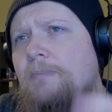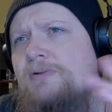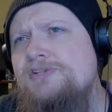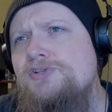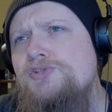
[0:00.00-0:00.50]

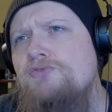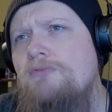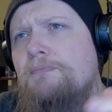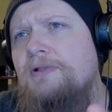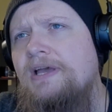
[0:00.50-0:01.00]
Please could you
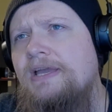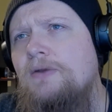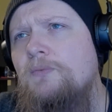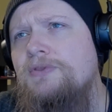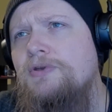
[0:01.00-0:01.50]

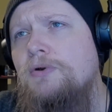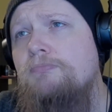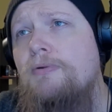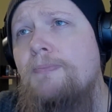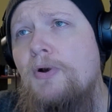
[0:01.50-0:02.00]
reply with your
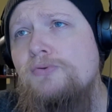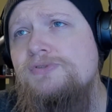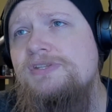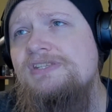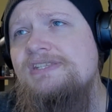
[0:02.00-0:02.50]

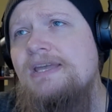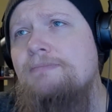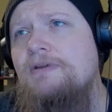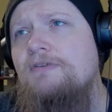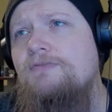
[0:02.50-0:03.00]
proposed
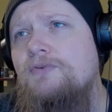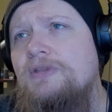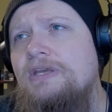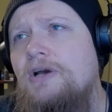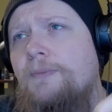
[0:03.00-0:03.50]
statement for
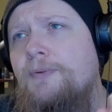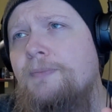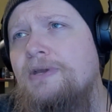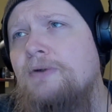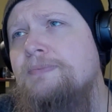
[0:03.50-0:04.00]
the
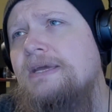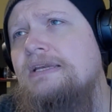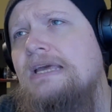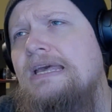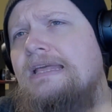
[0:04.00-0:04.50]
upcoming
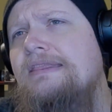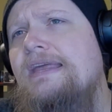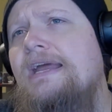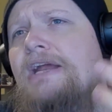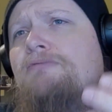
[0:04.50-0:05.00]
update?
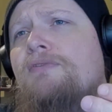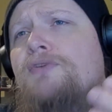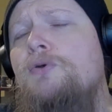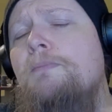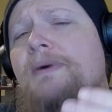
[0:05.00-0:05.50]
Then I can
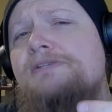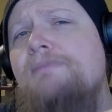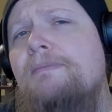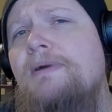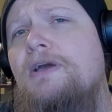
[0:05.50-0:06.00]
review and pass
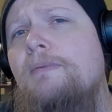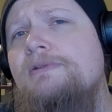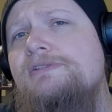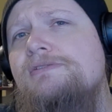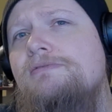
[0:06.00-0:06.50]
back my
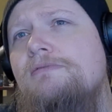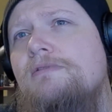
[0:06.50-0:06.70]
comments.